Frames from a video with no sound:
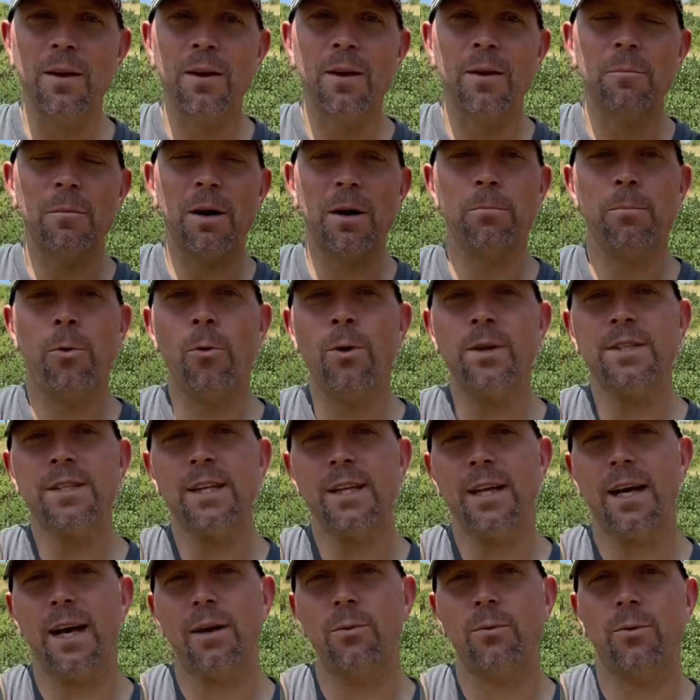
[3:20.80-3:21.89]
My point to
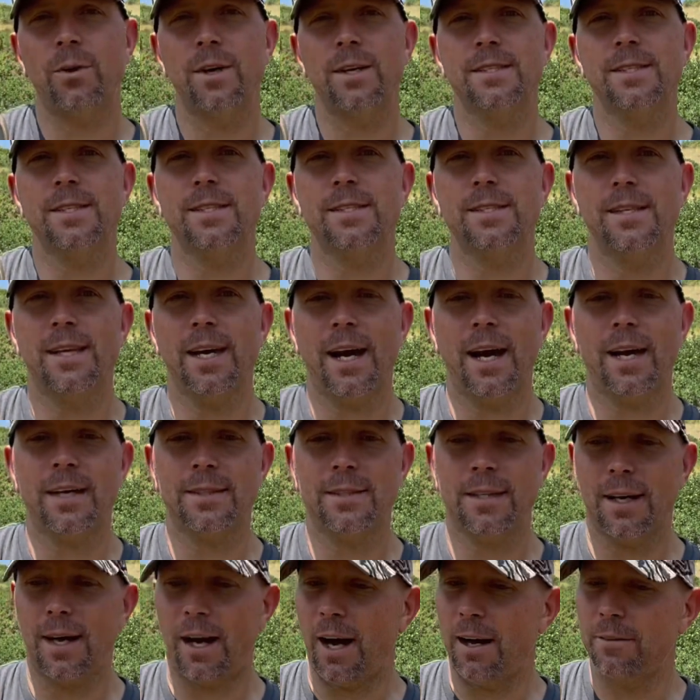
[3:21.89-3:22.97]
that is that
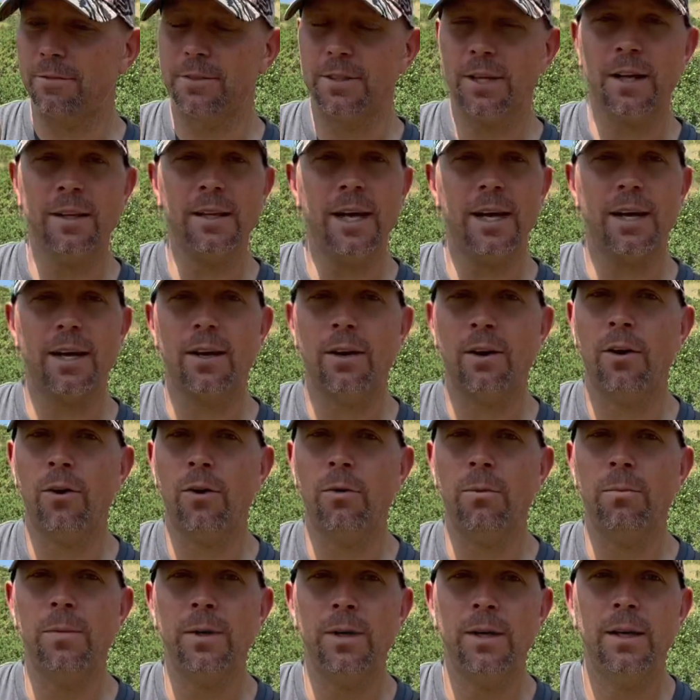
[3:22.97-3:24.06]
I've done that at
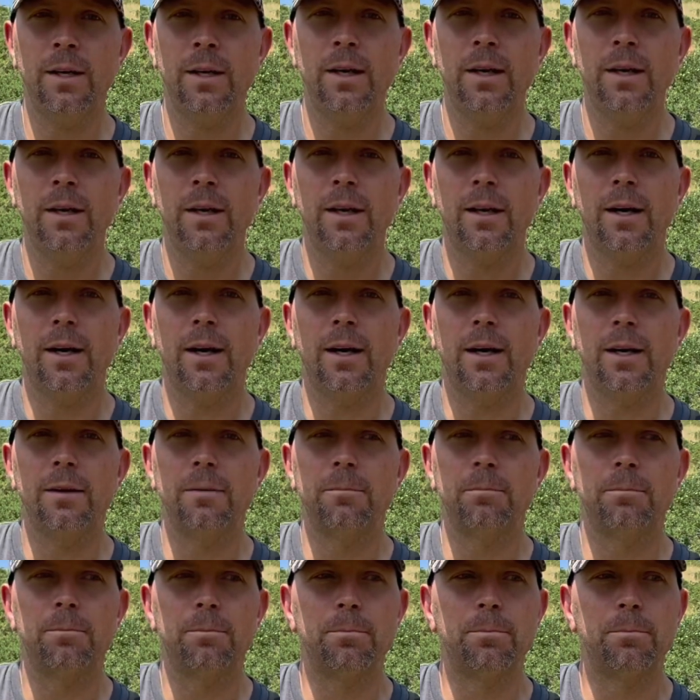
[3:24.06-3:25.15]
home,
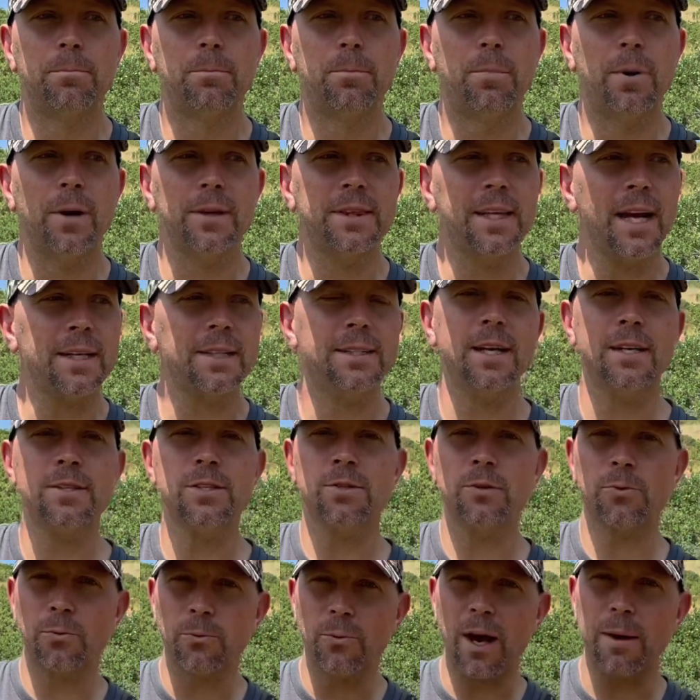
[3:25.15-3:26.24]
but that doesn't
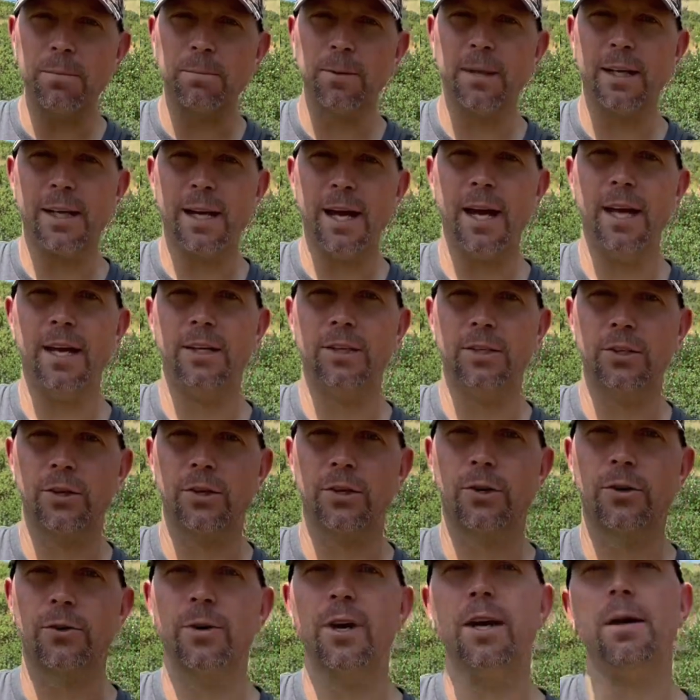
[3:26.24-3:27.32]
replicate your
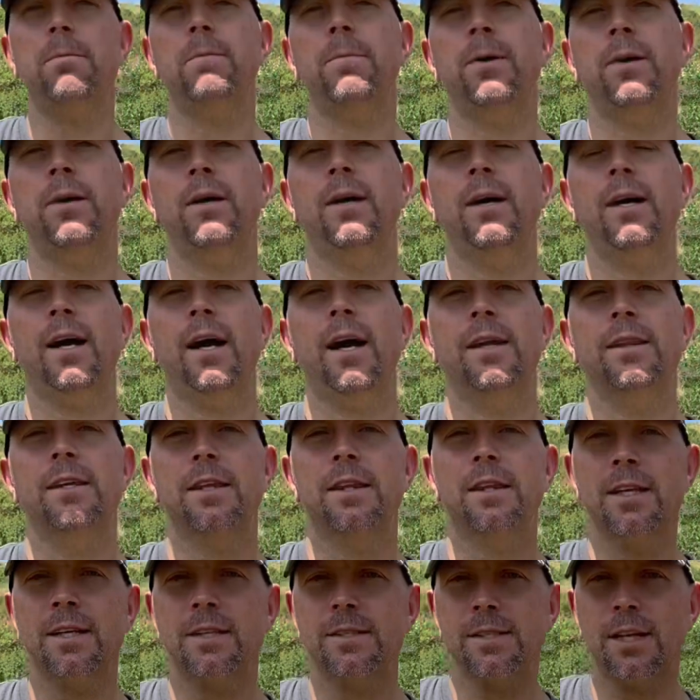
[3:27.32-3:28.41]
grip and the
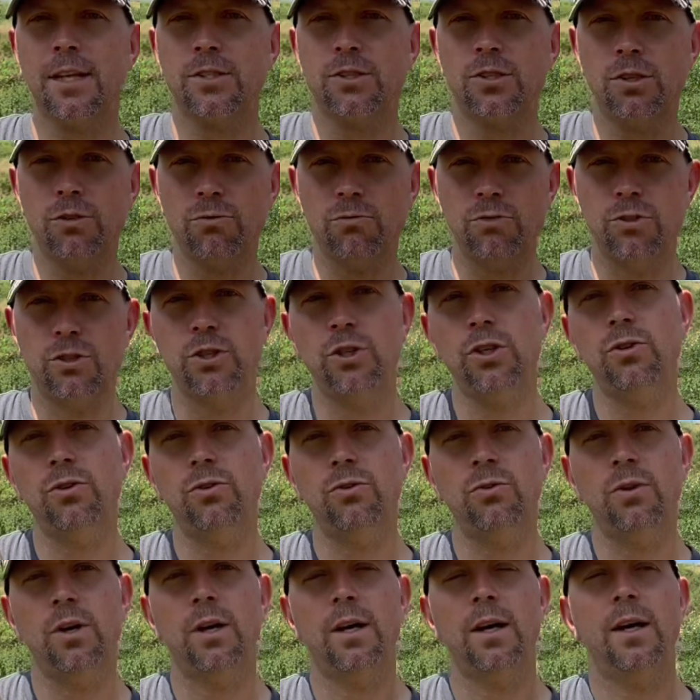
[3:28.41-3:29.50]
things that you
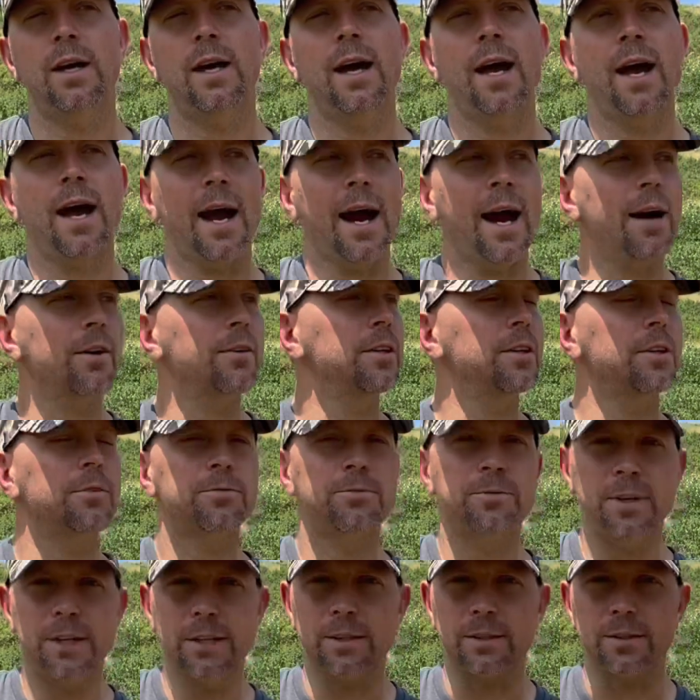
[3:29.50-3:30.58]
do out in the
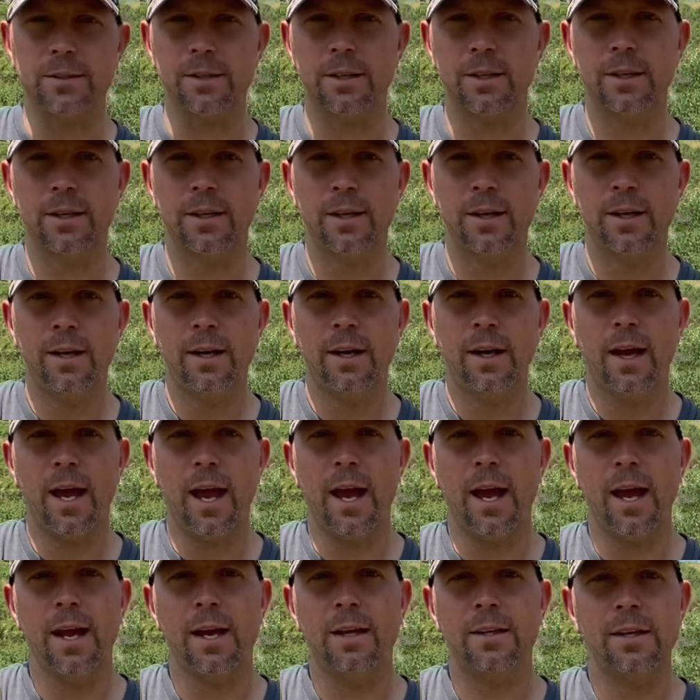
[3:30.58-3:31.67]
field.
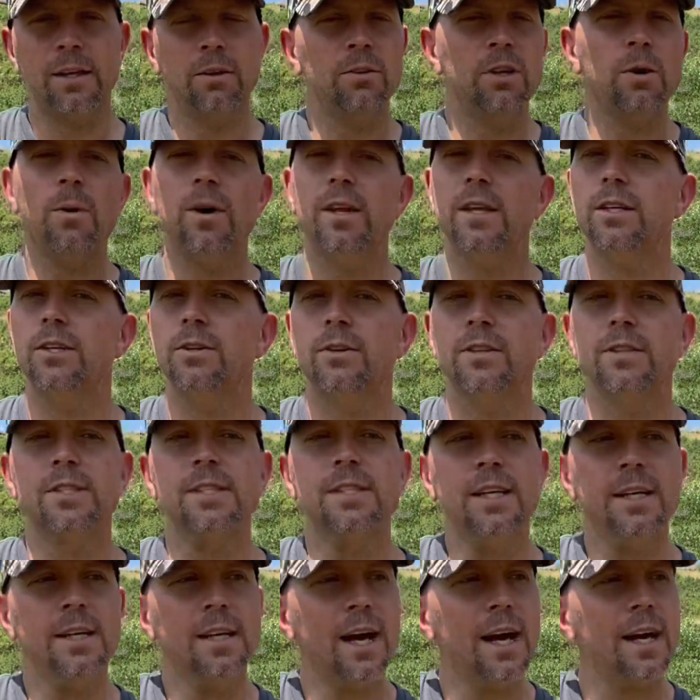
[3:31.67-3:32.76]
And the only way that you can
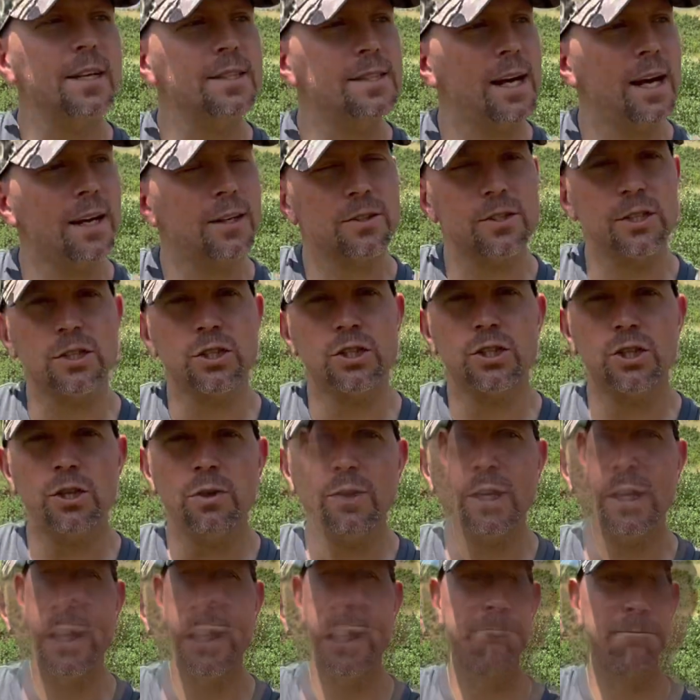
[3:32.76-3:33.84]
see that is actually
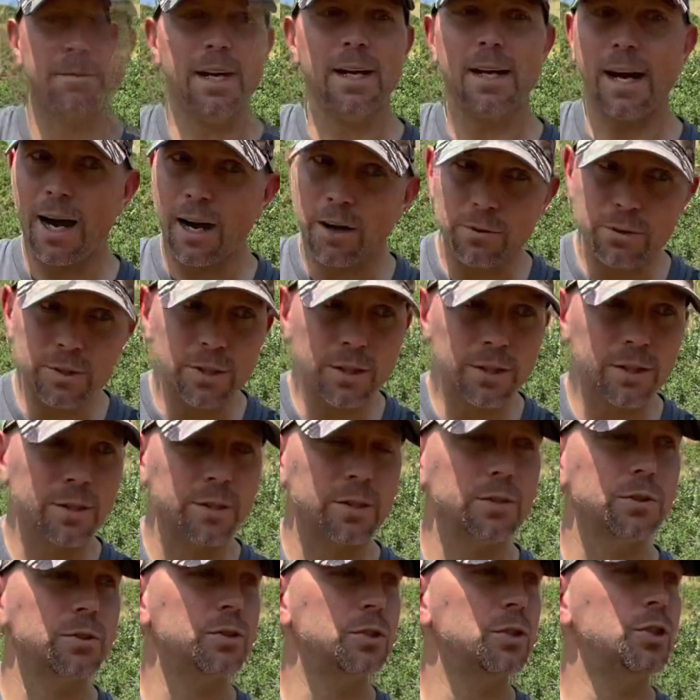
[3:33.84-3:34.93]
shooting it. Get out,
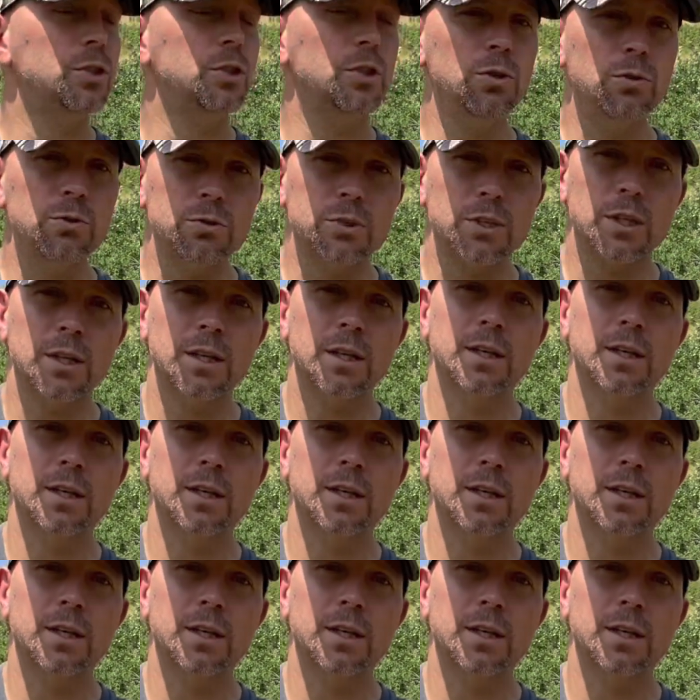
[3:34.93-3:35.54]
shoot,